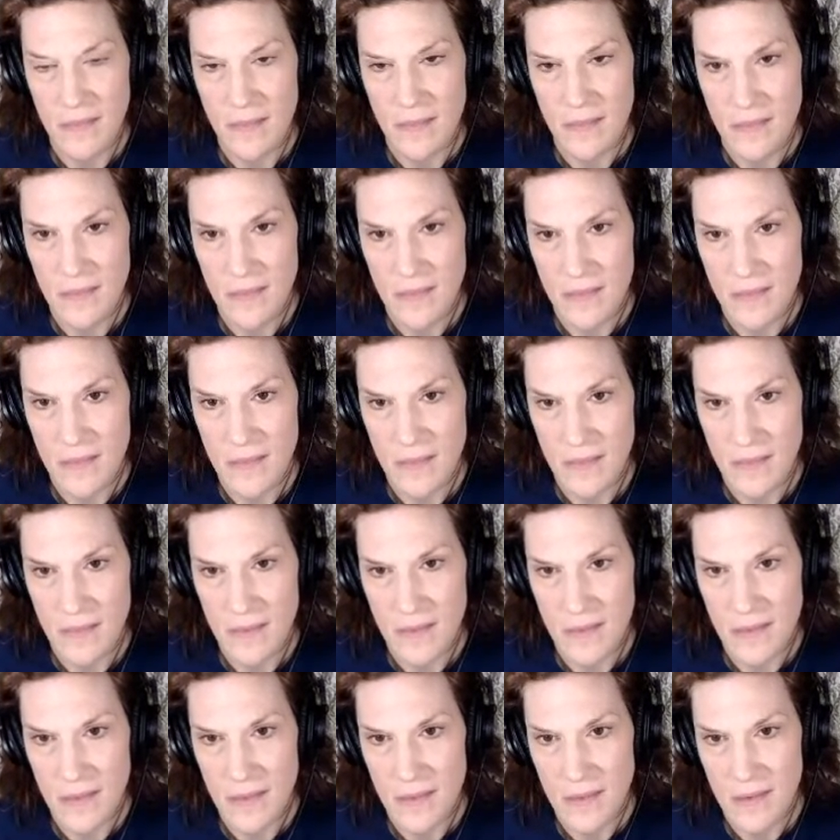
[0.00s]

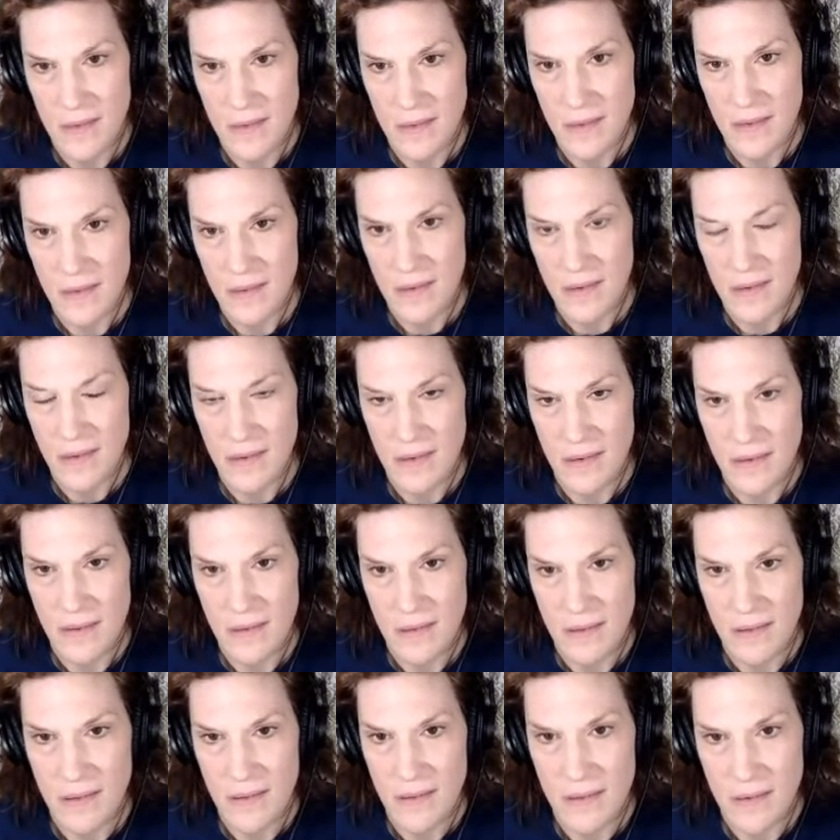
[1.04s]

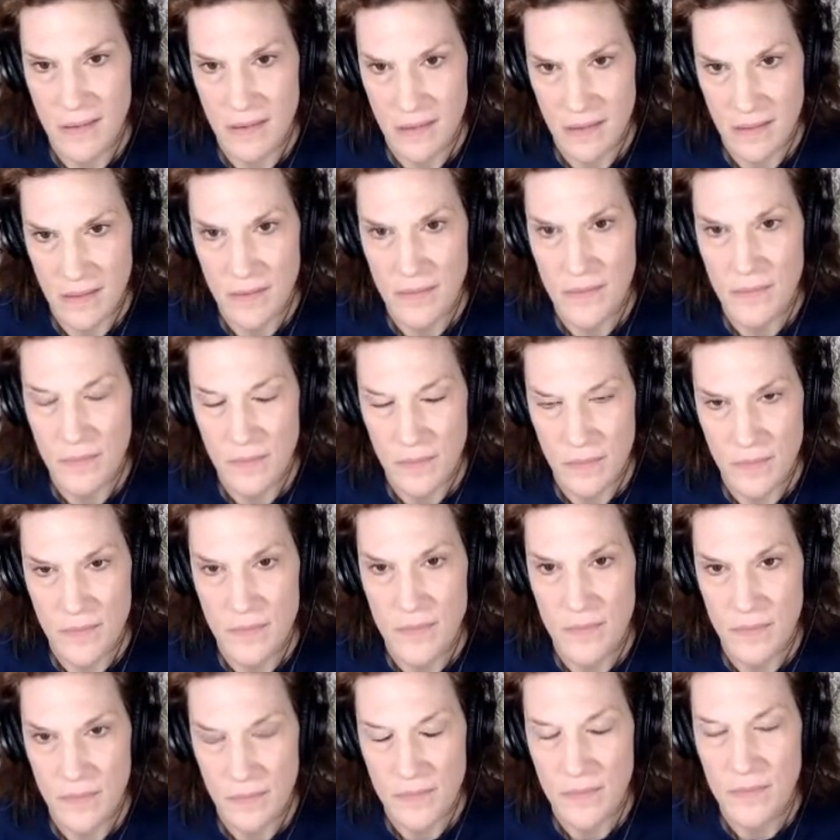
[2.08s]

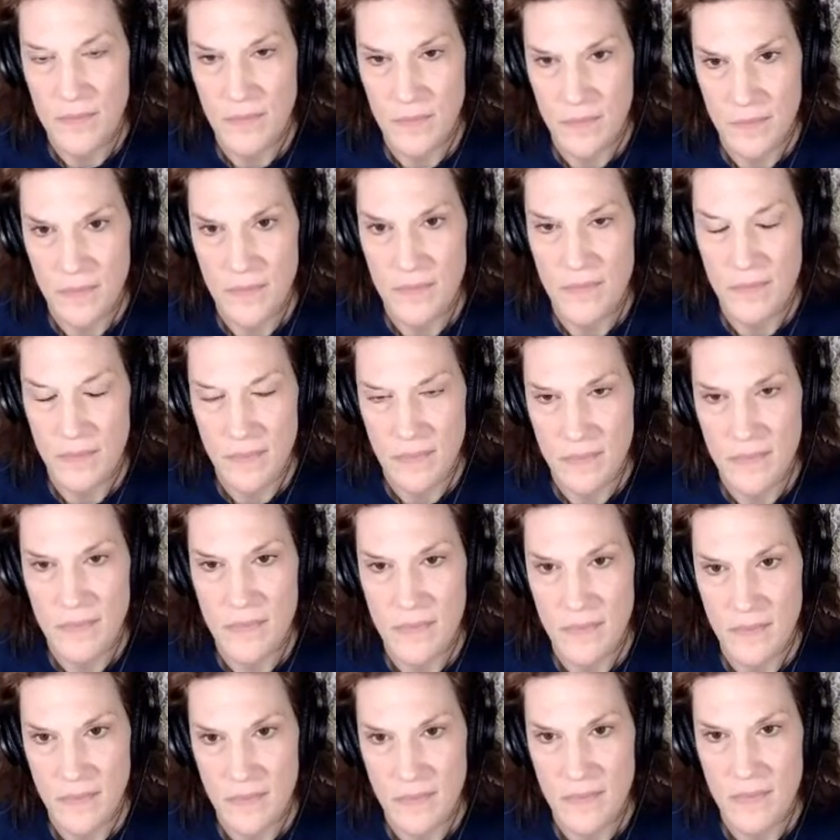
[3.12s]

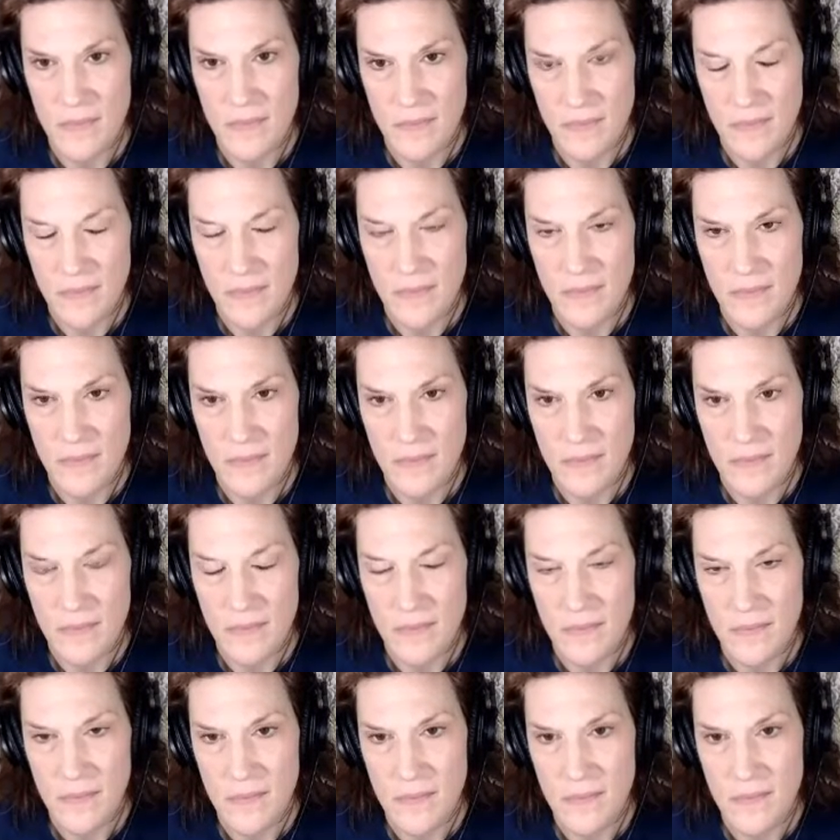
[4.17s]

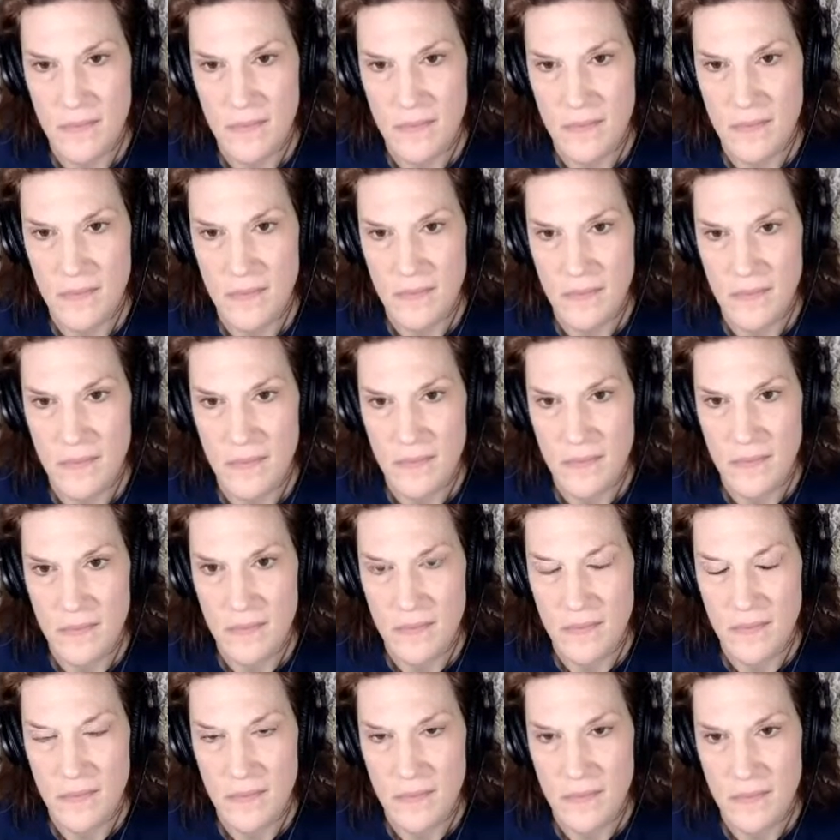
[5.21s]

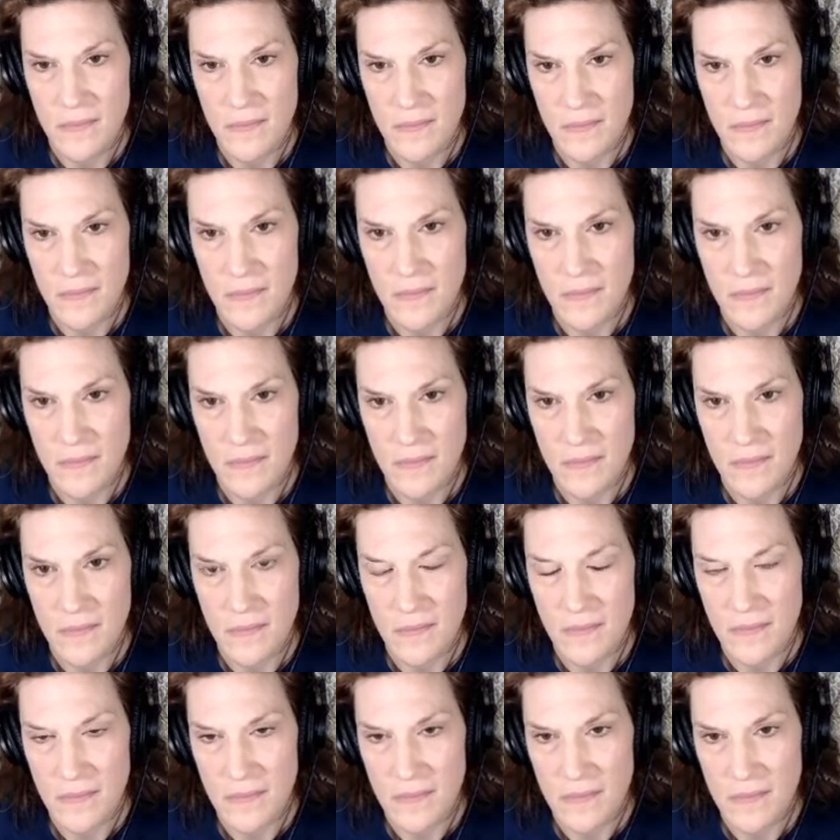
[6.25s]

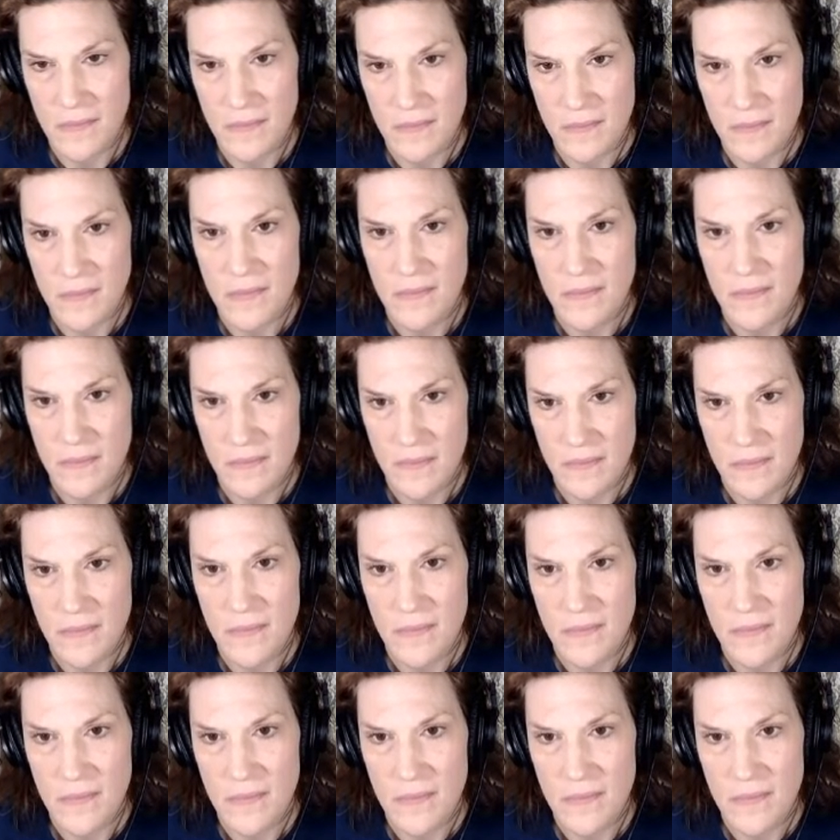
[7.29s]
(not speaking)